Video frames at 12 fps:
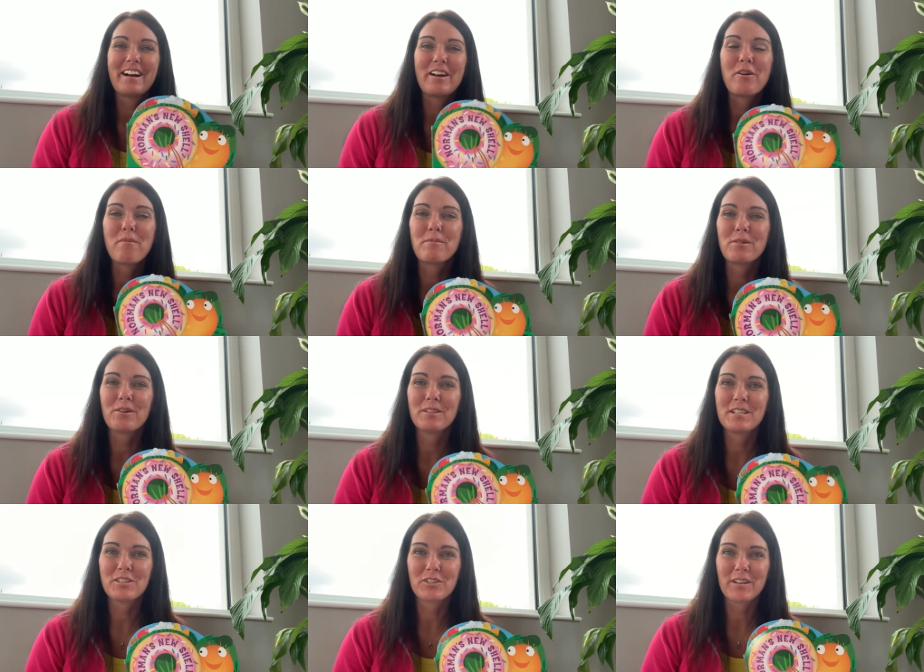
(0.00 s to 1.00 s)
I hope you're all
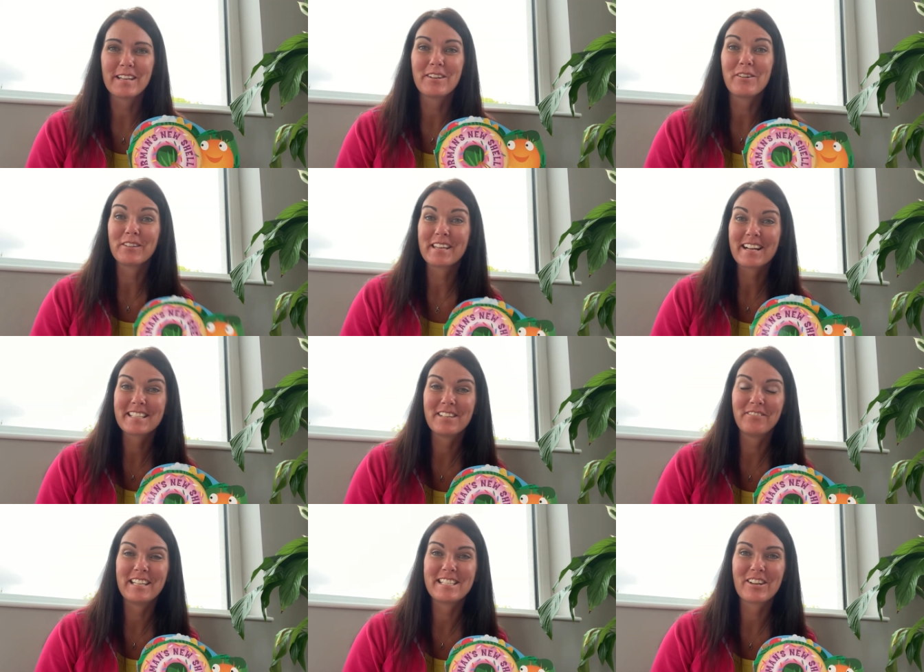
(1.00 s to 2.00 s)
enjoying all the
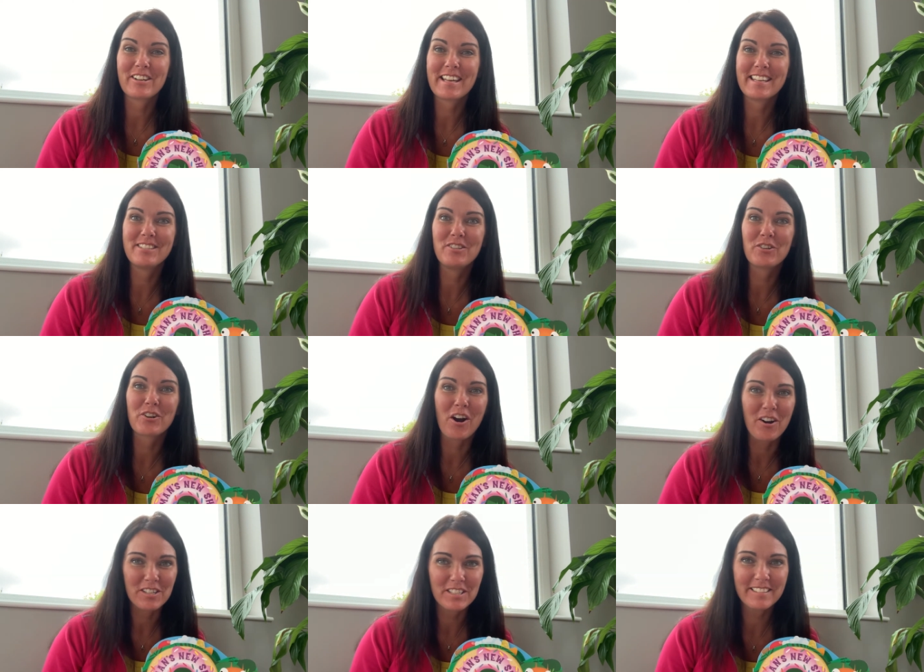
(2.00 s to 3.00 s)
activities out in your
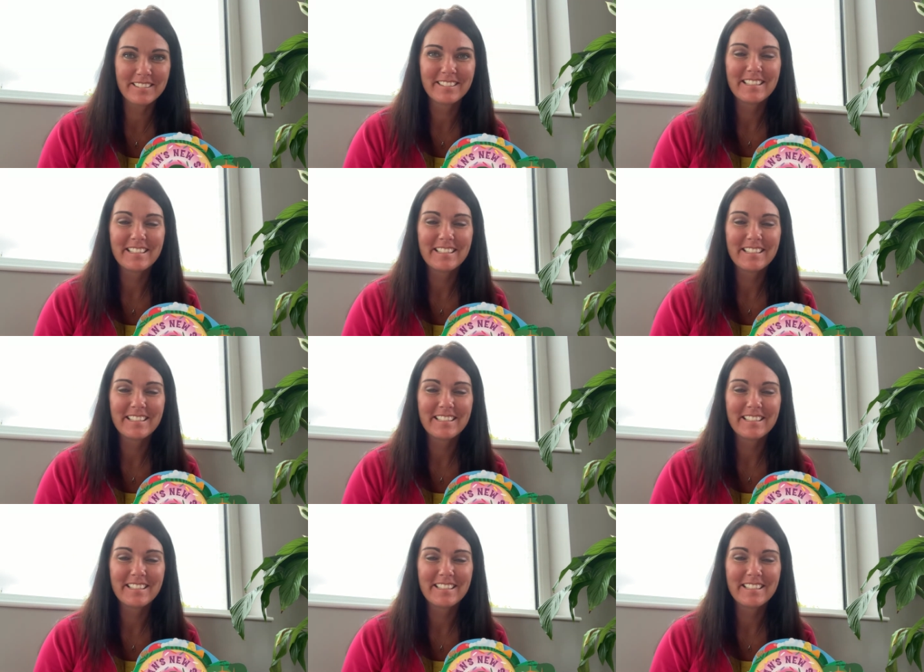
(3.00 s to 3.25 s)
garden.